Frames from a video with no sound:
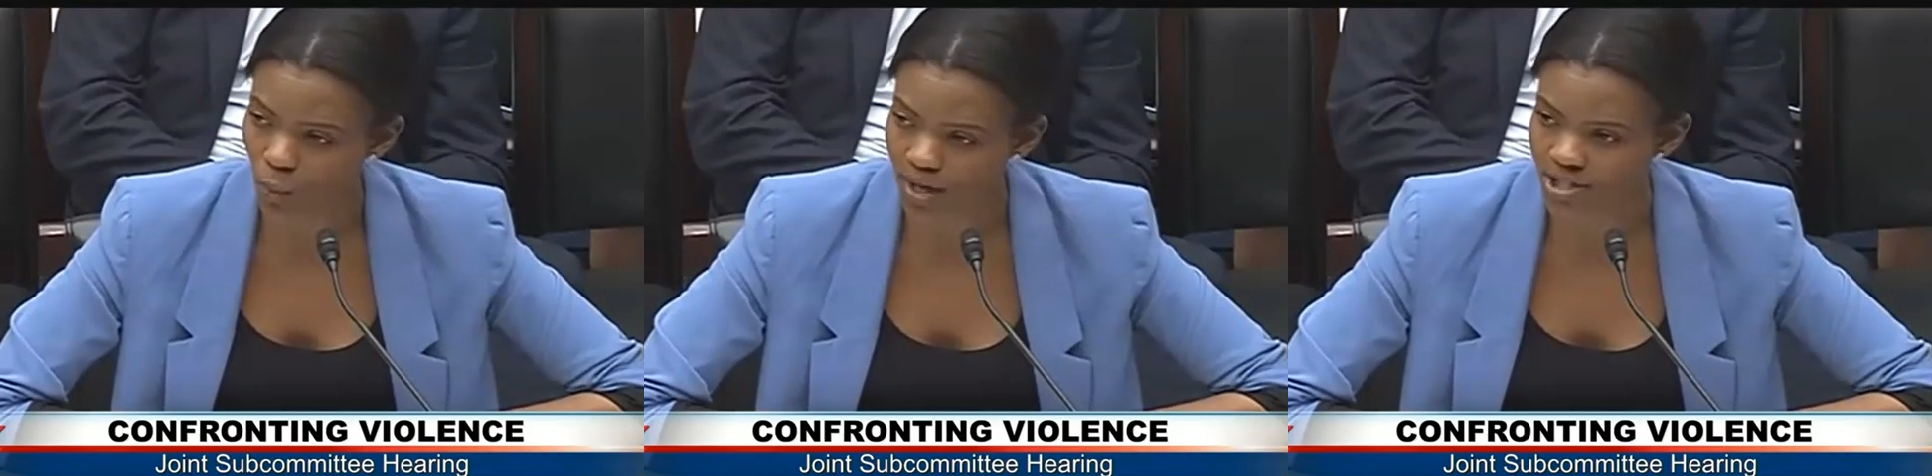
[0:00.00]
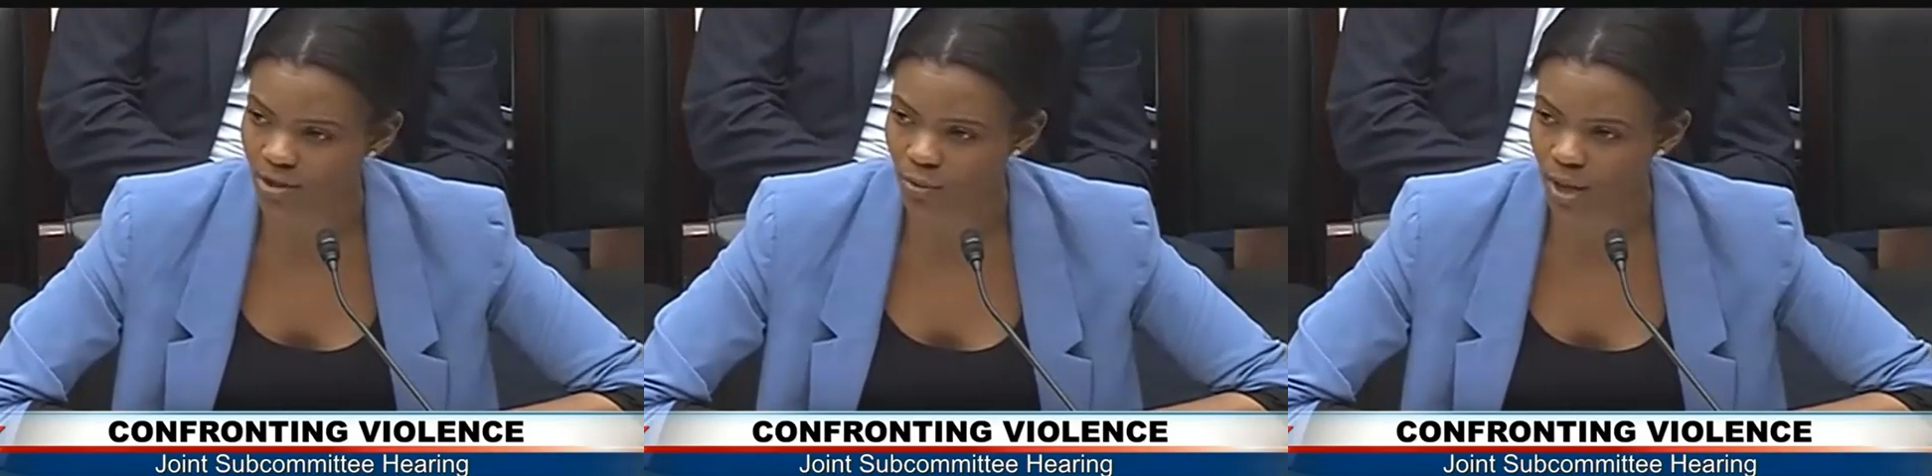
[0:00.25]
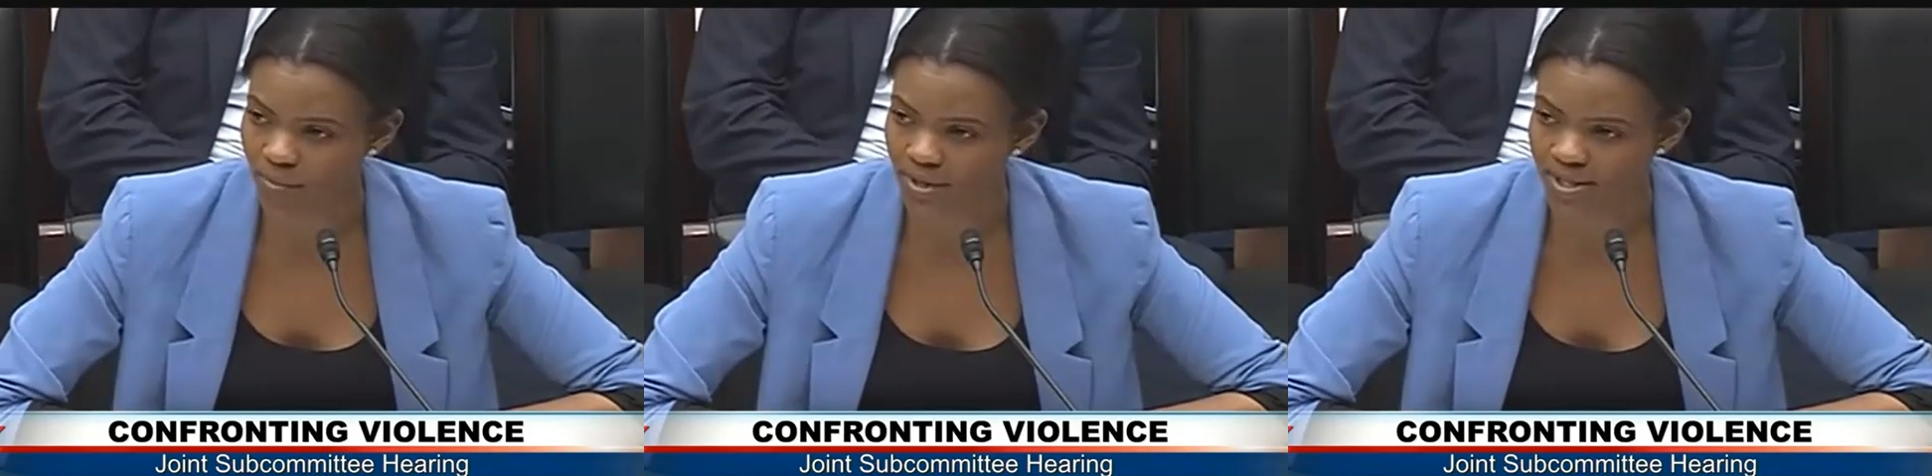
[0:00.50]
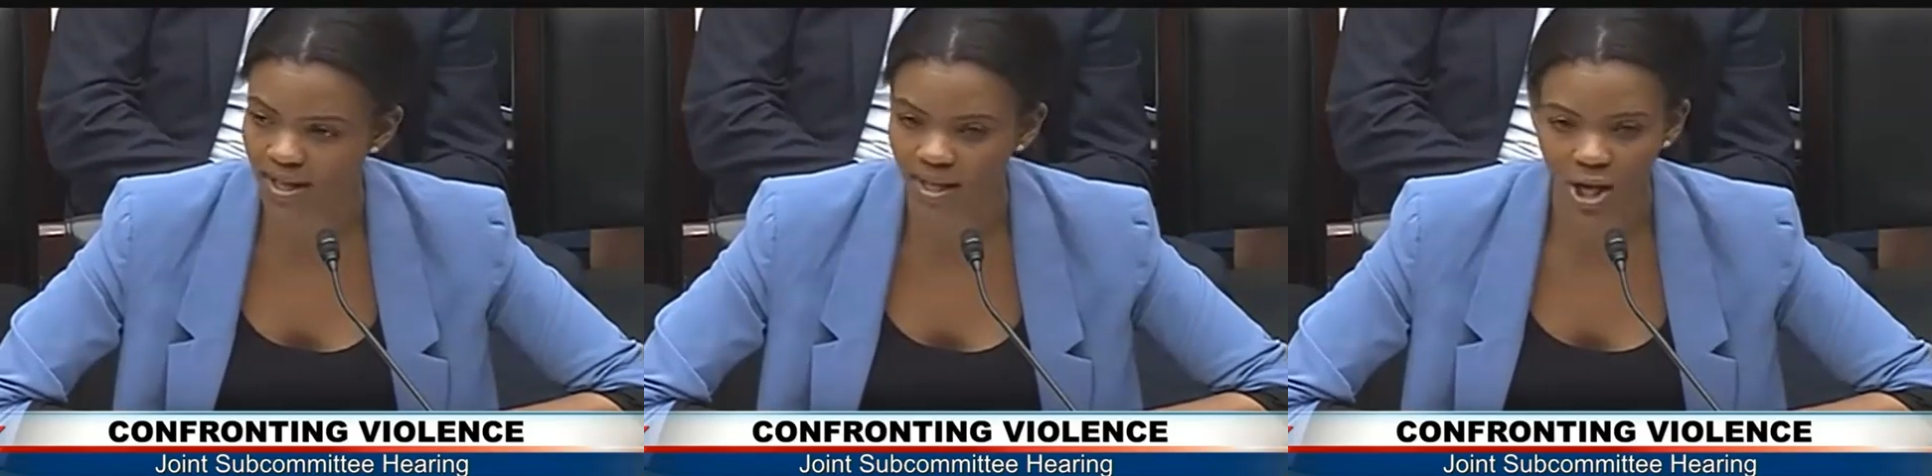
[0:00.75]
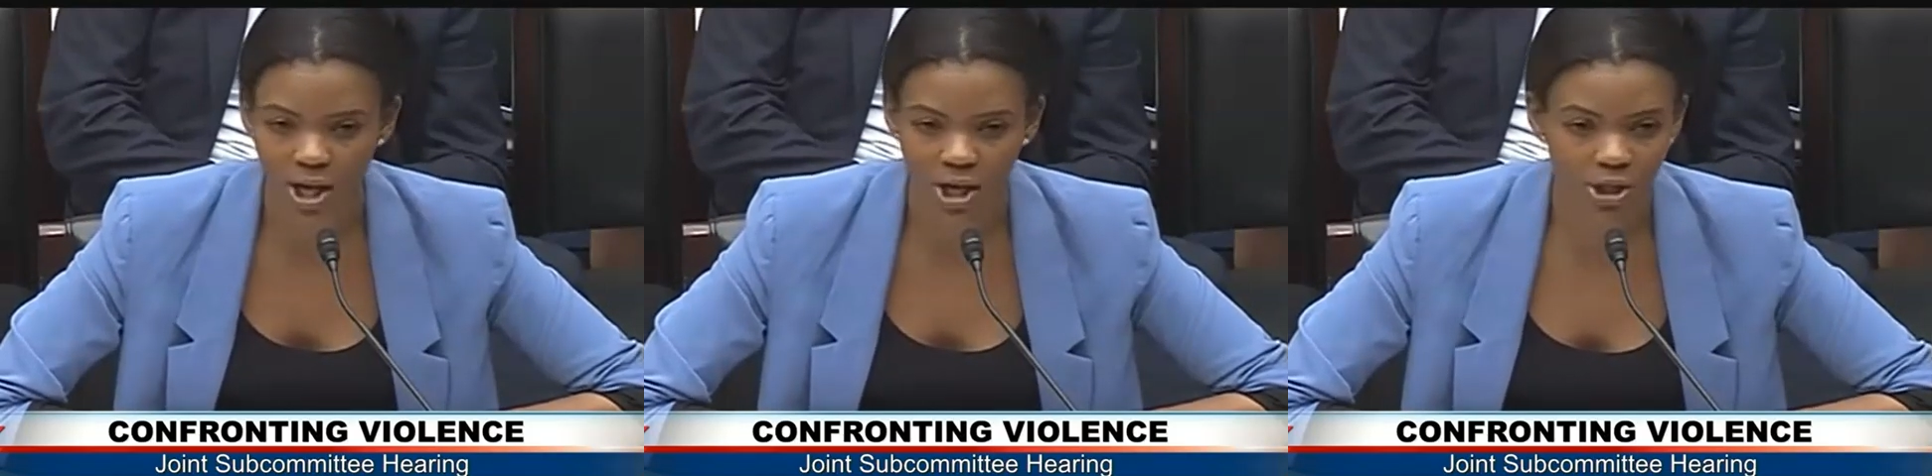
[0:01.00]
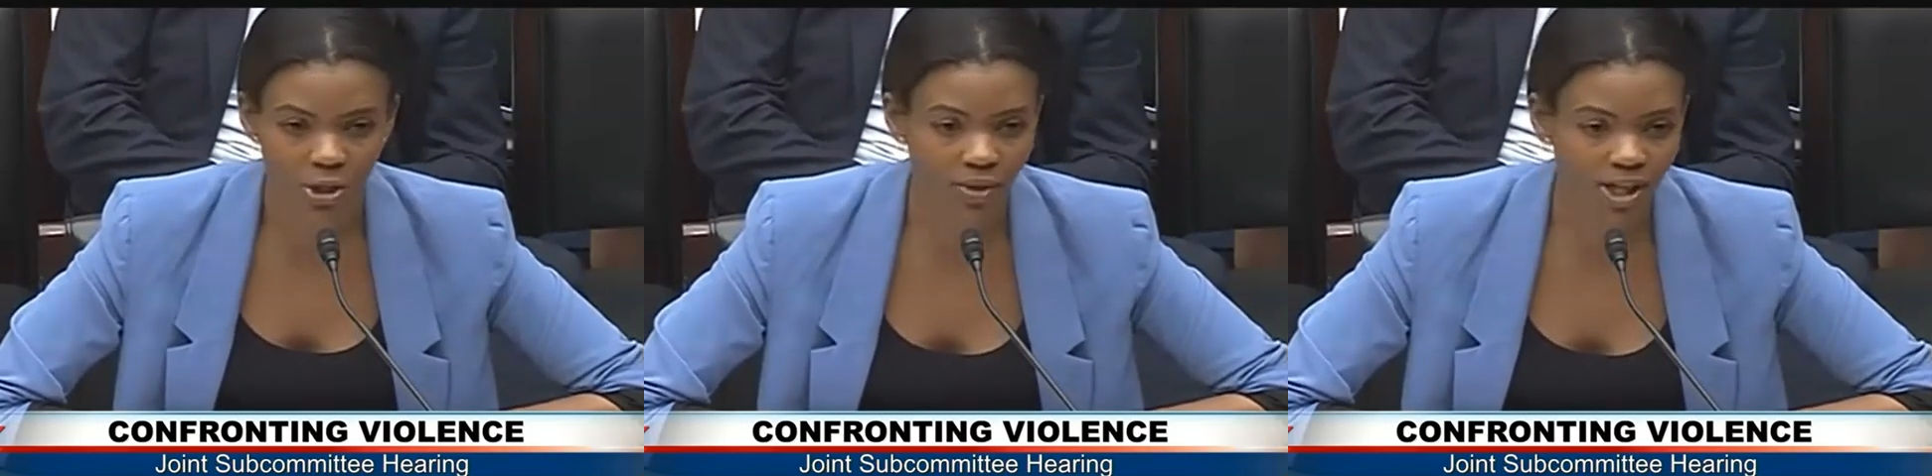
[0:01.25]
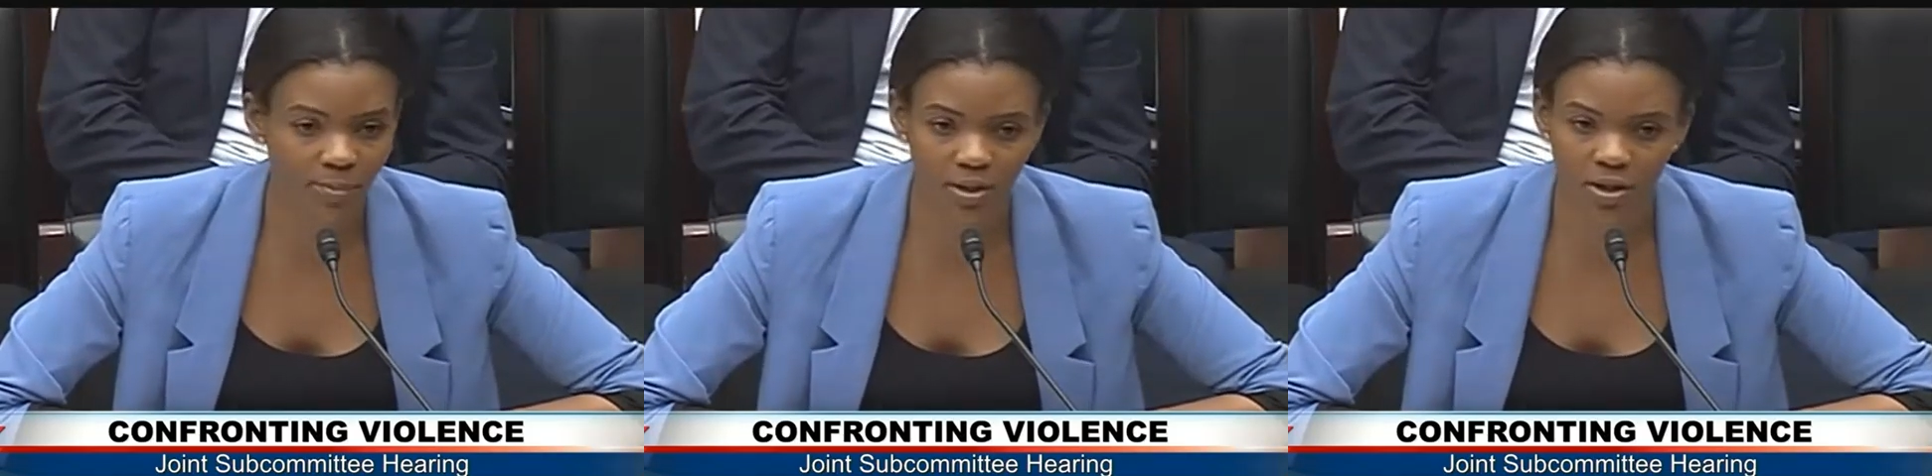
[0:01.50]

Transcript: white supremacy. You need but